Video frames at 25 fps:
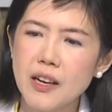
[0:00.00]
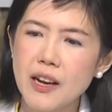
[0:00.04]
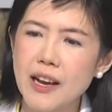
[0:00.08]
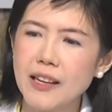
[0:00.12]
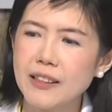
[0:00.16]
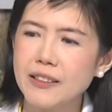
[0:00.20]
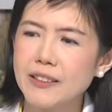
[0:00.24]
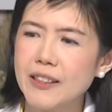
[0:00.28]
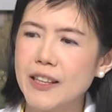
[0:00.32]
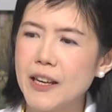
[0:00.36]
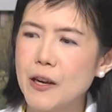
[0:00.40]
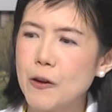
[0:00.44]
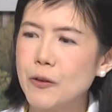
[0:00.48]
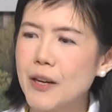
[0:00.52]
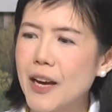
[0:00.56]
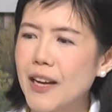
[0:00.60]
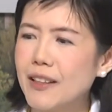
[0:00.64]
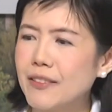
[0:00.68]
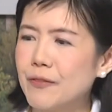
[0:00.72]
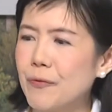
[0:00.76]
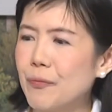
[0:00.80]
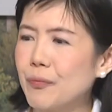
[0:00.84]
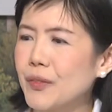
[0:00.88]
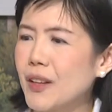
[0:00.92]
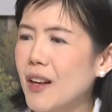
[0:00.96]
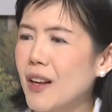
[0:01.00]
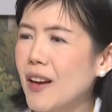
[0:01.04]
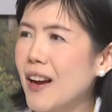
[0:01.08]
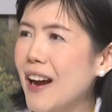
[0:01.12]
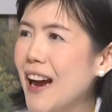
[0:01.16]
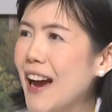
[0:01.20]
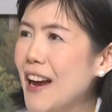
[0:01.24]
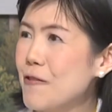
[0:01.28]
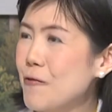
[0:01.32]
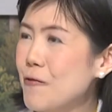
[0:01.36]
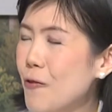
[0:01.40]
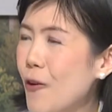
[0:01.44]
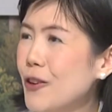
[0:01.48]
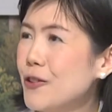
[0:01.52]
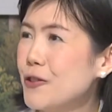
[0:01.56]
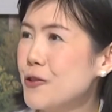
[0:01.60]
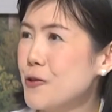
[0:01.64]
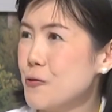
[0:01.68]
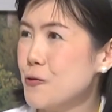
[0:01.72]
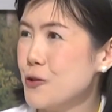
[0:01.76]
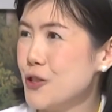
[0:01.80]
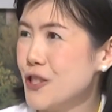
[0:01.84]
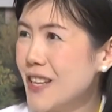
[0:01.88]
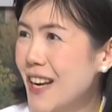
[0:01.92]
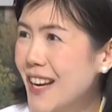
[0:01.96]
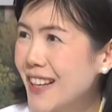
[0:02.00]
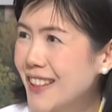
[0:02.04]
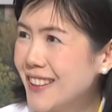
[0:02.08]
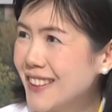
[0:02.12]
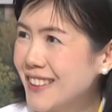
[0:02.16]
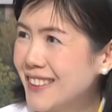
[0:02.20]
and tell that I want to check